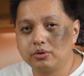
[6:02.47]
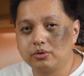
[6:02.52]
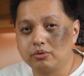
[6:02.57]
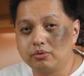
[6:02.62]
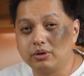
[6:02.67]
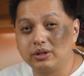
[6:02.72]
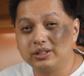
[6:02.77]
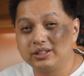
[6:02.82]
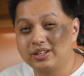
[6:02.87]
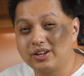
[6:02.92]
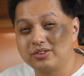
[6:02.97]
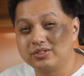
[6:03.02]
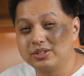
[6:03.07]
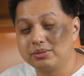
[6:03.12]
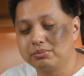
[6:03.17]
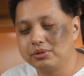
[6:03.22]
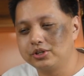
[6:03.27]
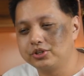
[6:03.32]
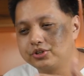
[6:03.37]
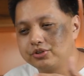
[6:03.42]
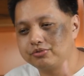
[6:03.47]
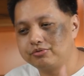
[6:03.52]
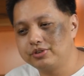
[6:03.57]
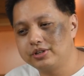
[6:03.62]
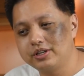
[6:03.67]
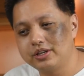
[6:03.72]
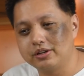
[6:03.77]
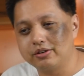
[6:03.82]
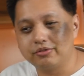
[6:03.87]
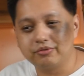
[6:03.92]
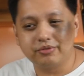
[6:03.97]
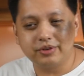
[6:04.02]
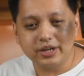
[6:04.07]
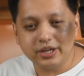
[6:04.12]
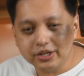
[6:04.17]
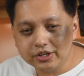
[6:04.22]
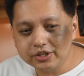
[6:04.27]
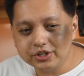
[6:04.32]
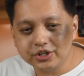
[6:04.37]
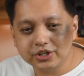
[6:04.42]
1000 Malaysian ringgit
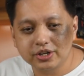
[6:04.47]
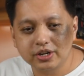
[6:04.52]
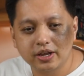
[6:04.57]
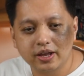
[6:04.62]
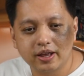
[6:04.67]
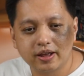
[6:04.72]
range